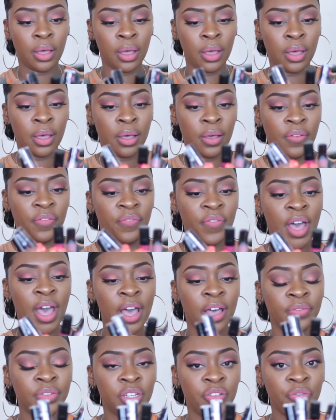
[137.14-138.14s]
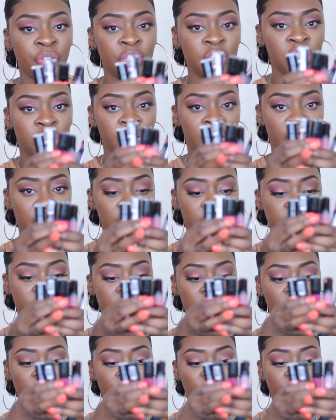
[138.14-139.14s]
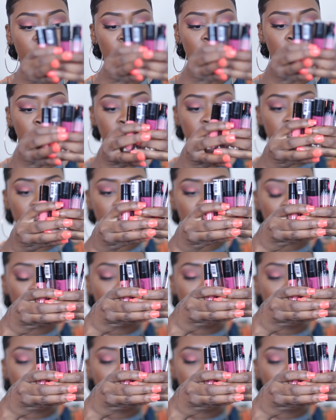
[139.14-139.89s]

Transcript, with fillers: uh five different shades that I felt